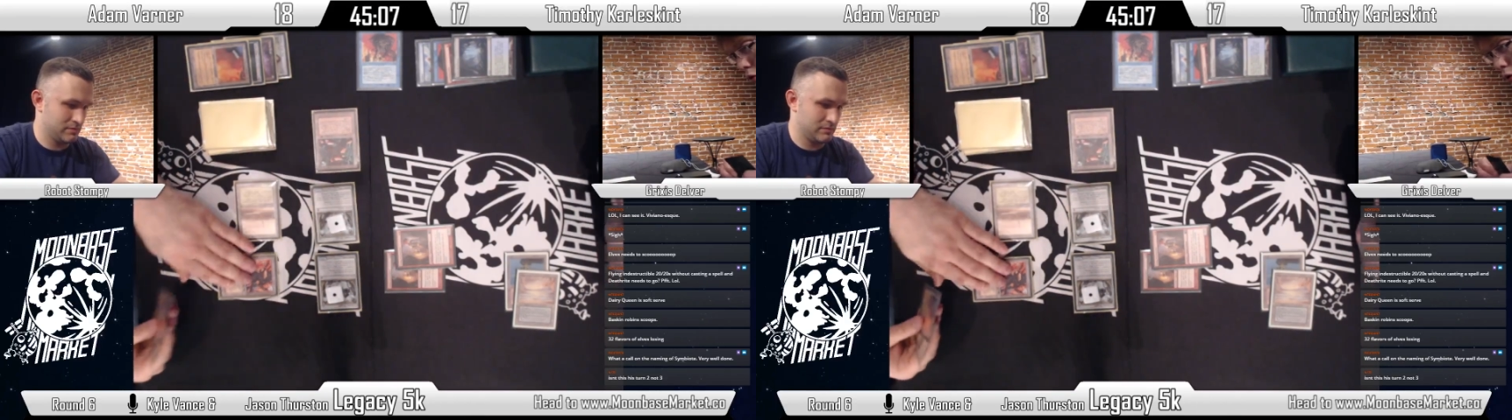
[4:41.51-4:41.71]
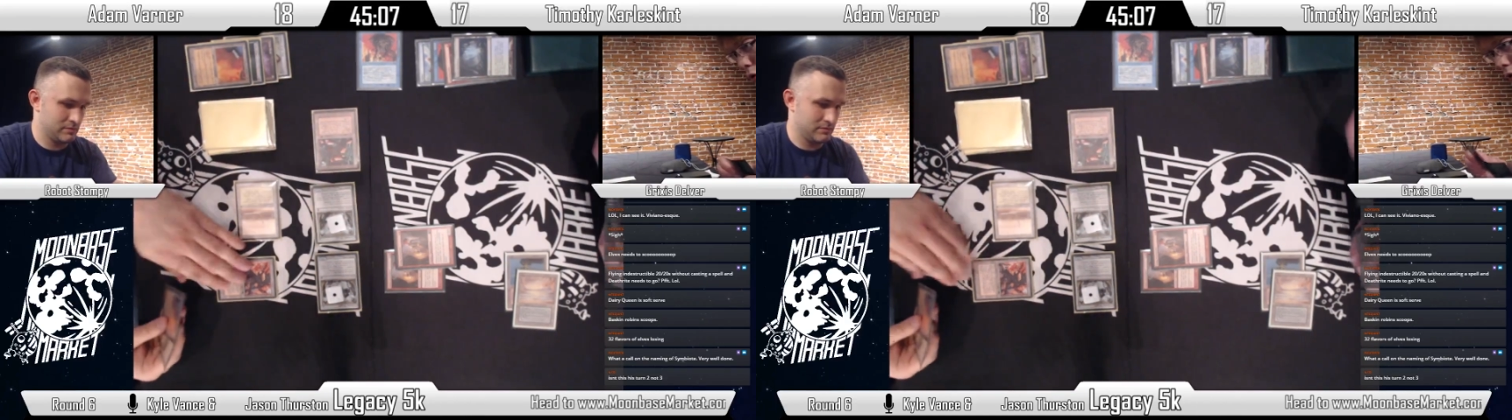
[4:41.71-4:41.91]

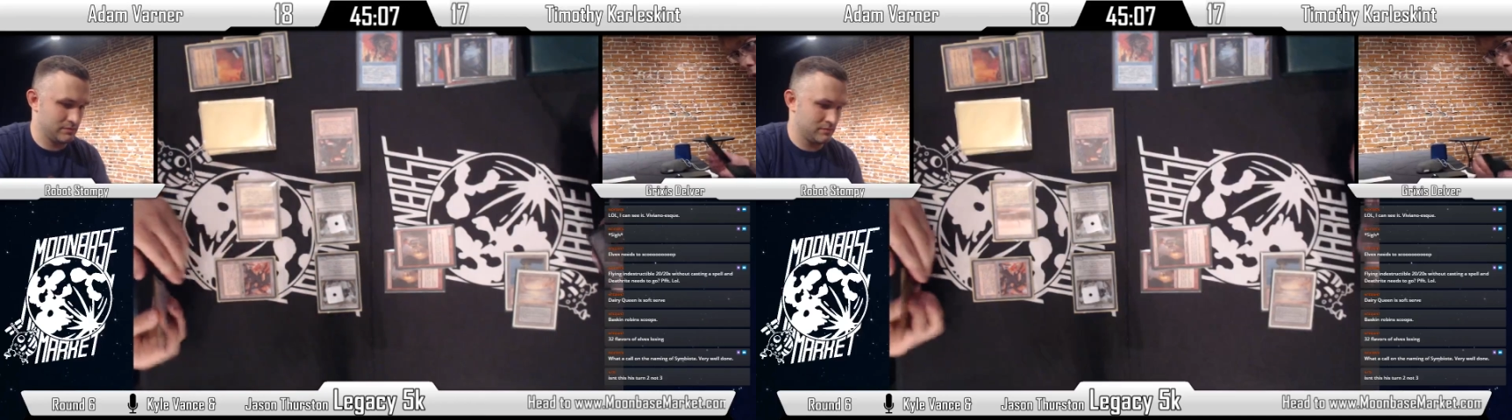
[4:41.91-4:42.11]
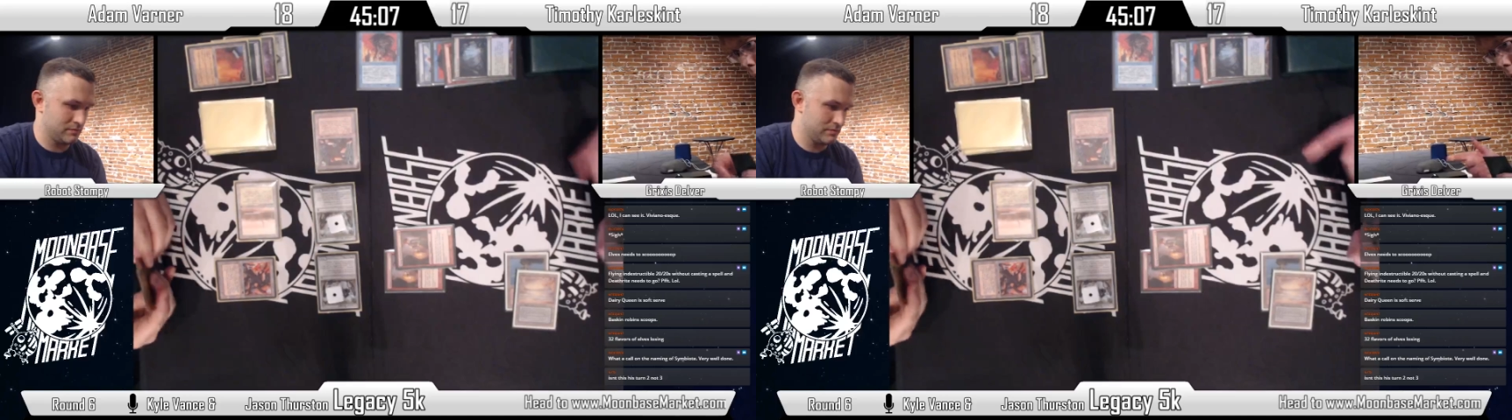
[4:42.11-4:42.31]
for when
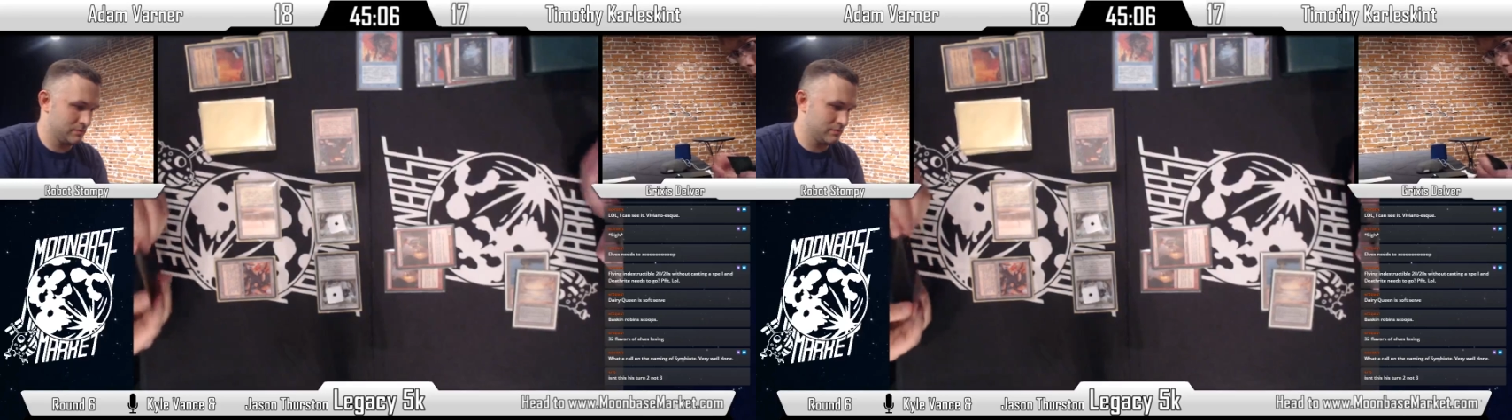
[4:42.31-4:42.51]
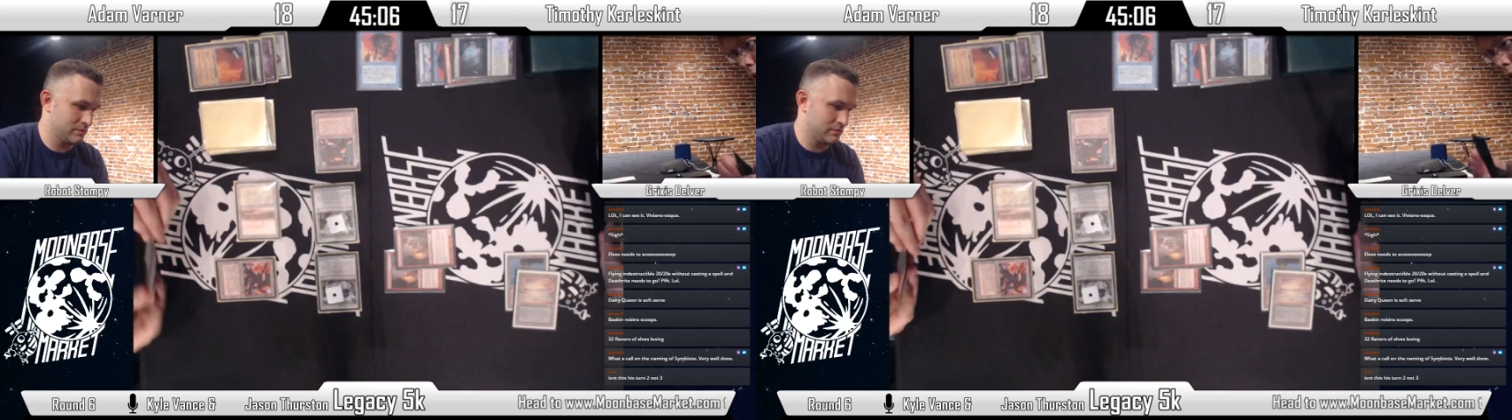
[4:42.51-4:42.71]
he
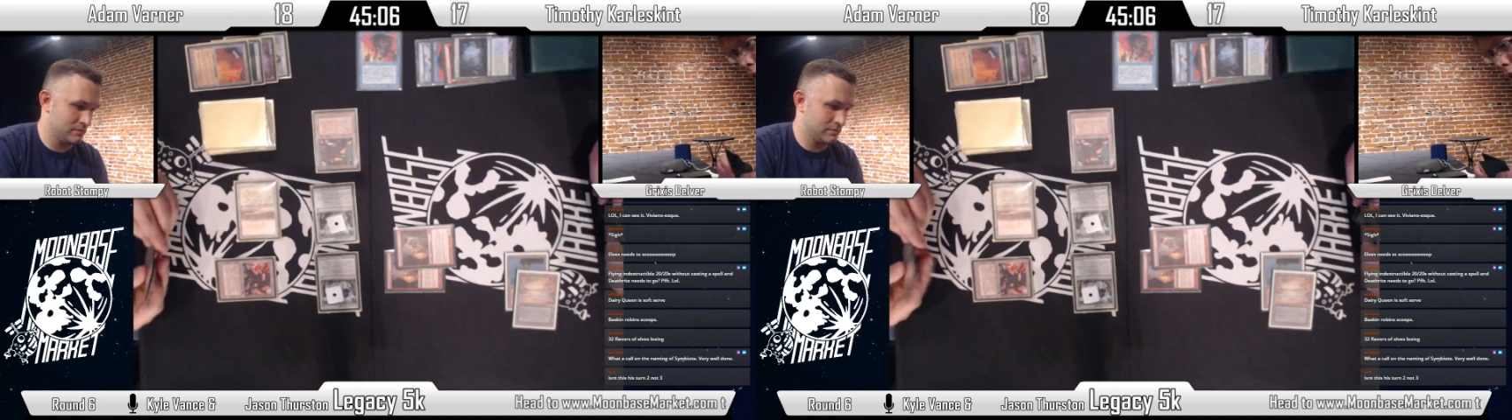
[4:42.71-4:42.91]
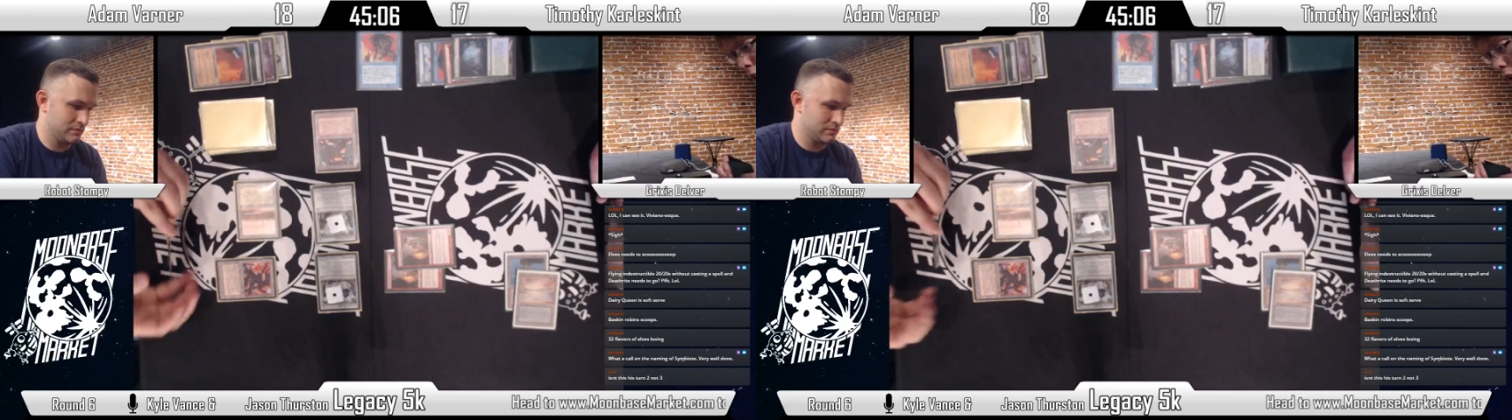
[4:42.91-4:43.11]
sleeved this
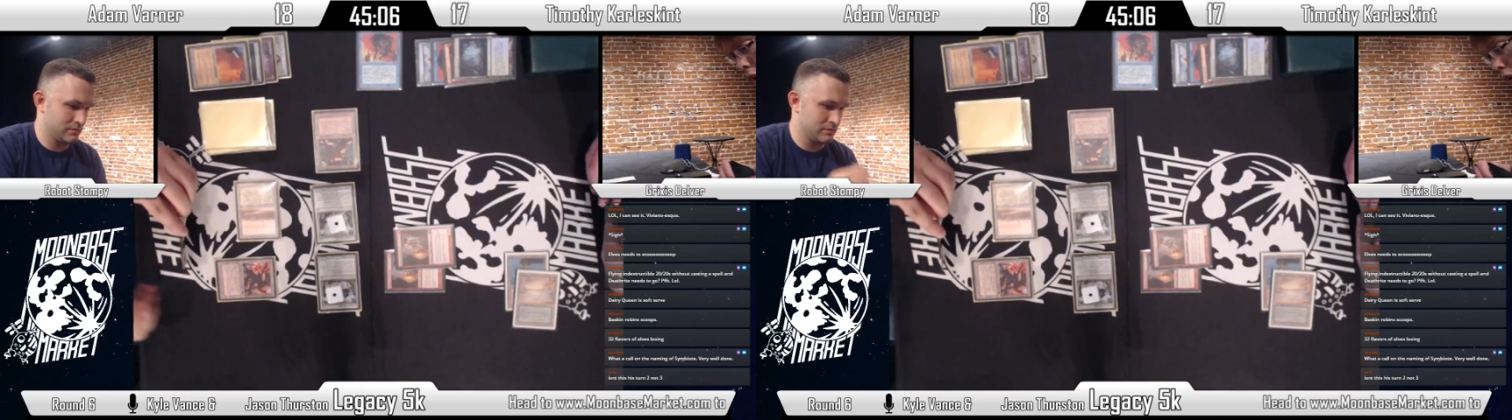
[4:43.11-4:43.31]
up.